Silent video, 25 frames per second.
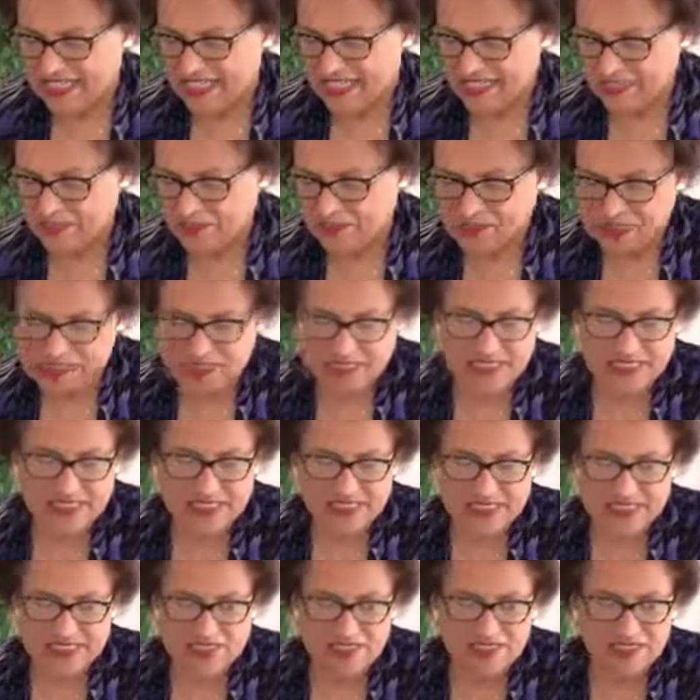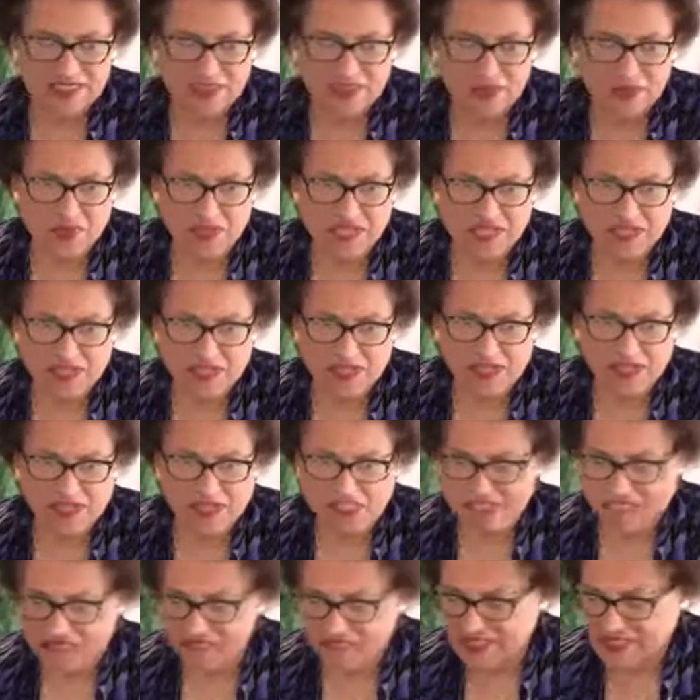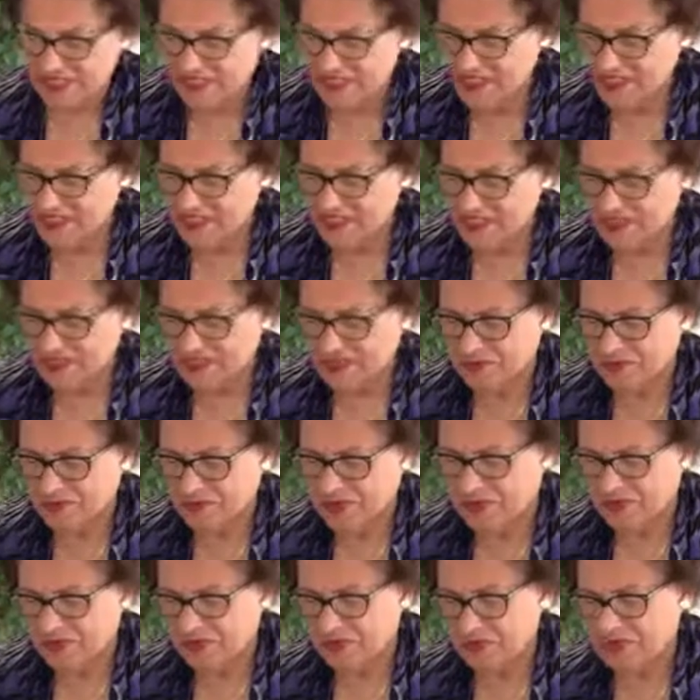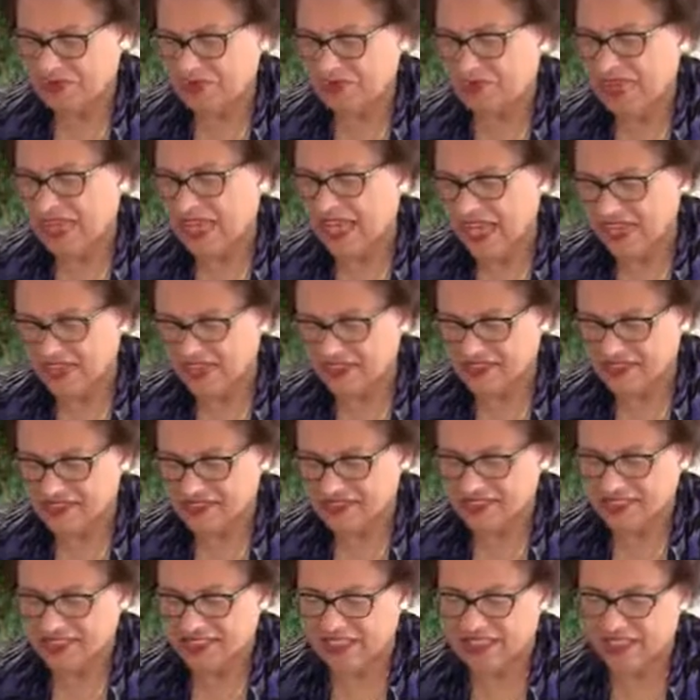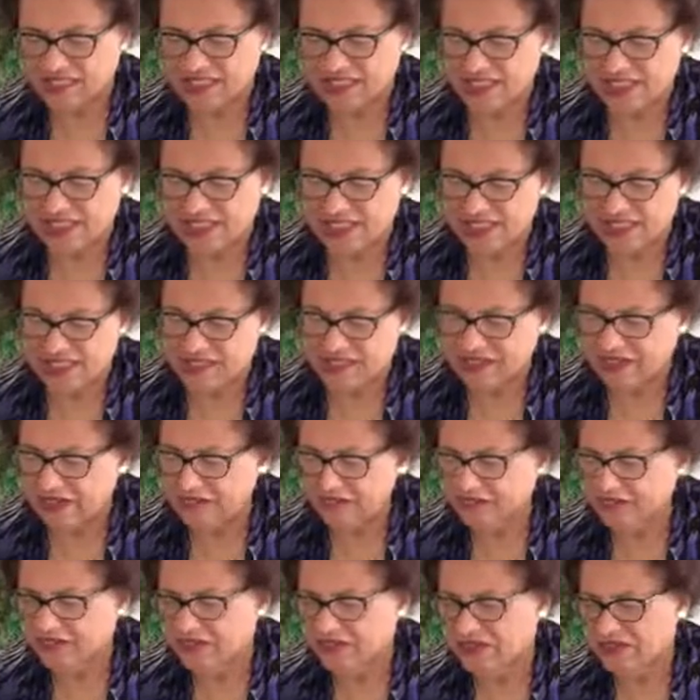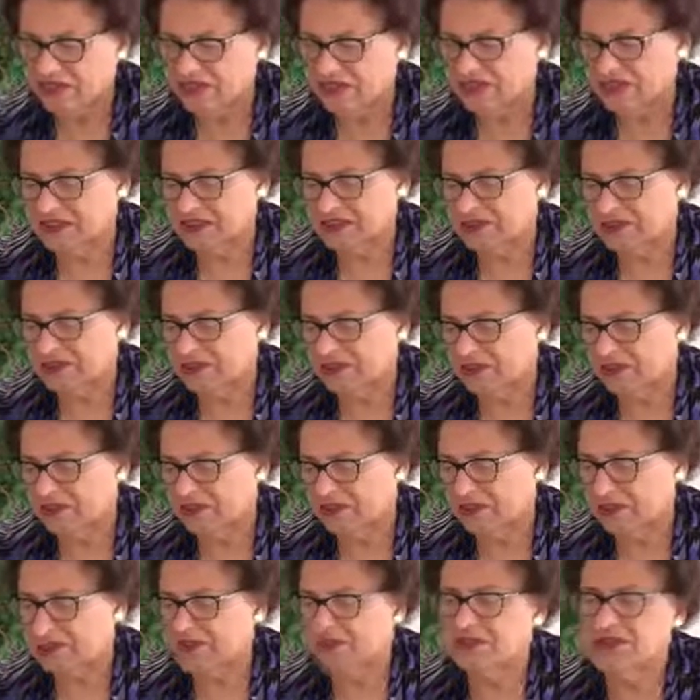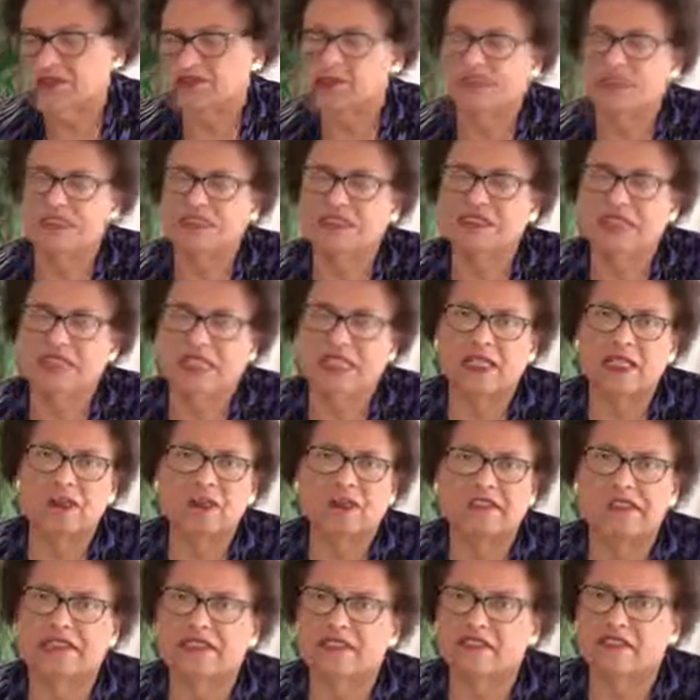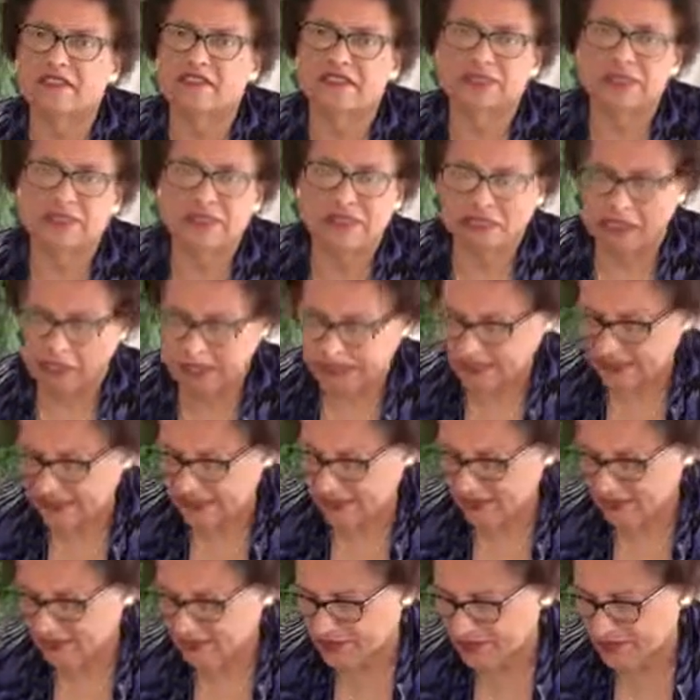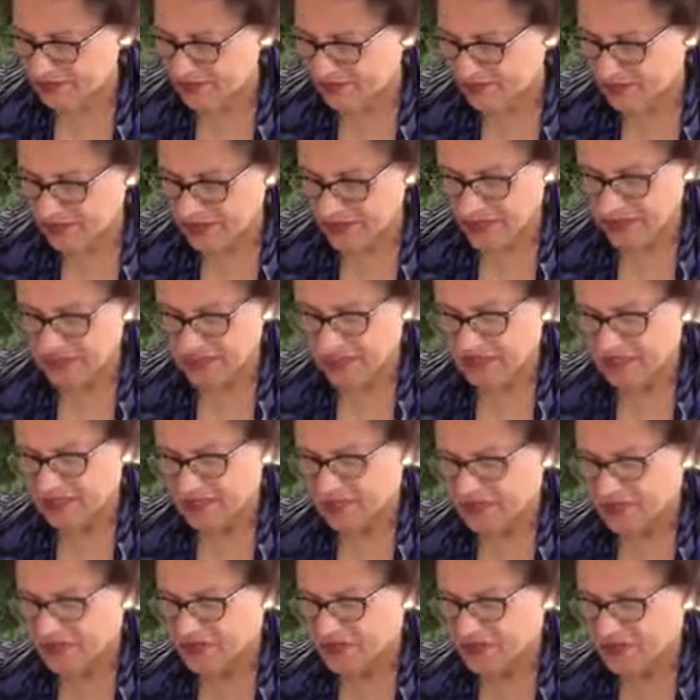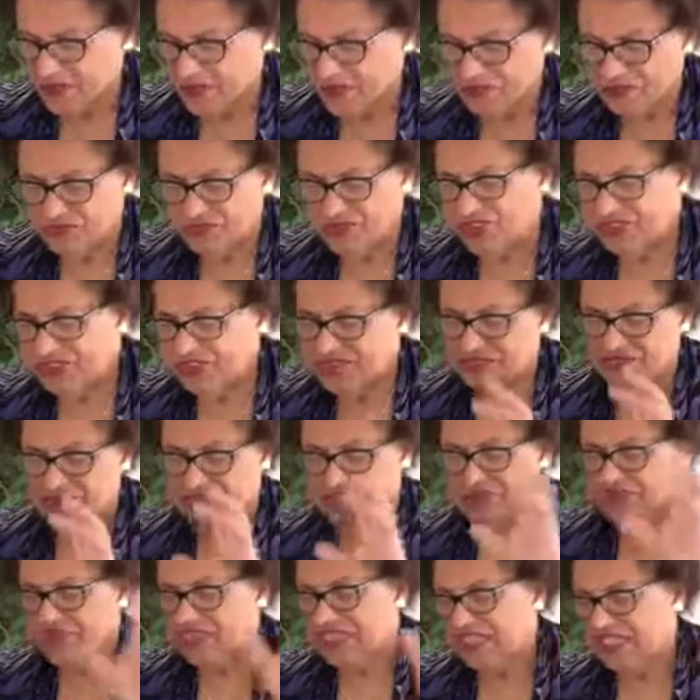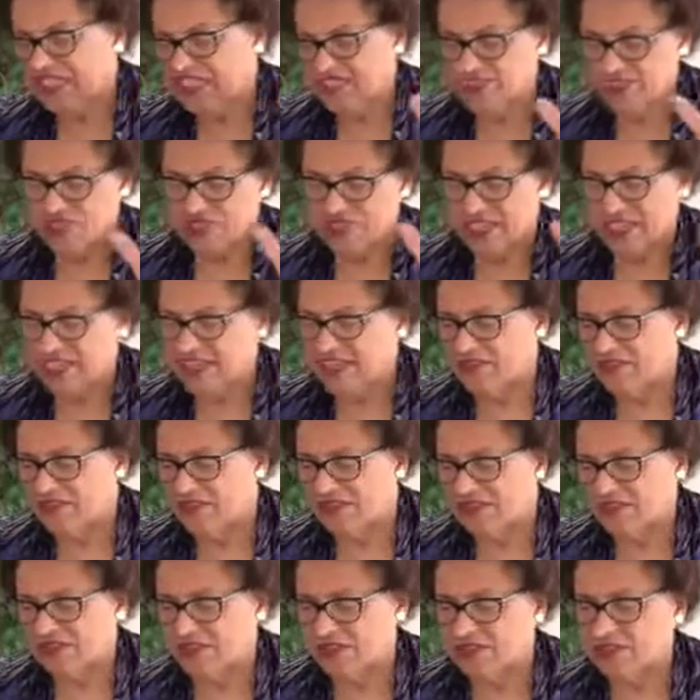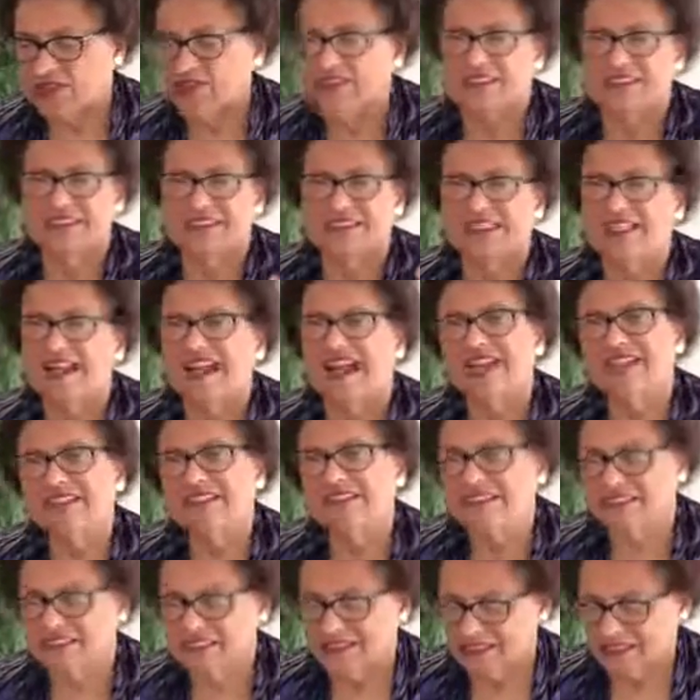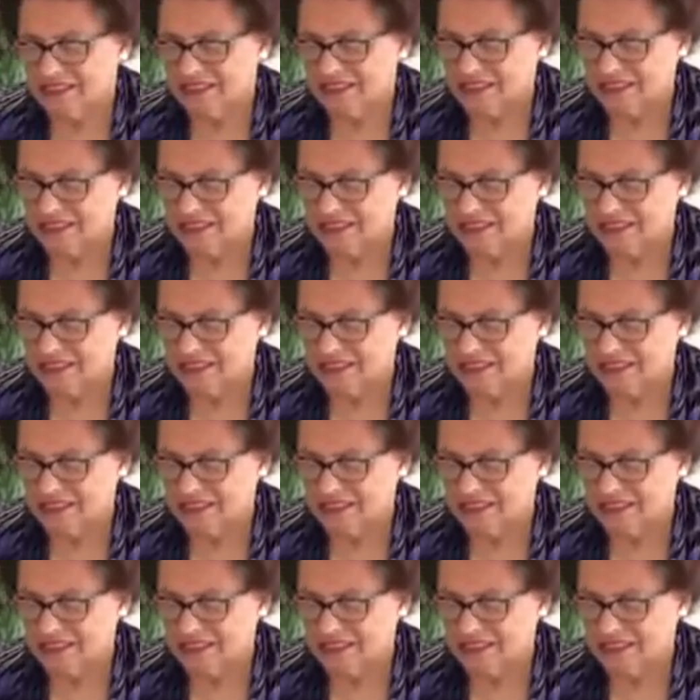Especially, we might have a serious problem impacting your life, like alcoholism or compulsive gambling or spending, or fits of rage or anger or other toxic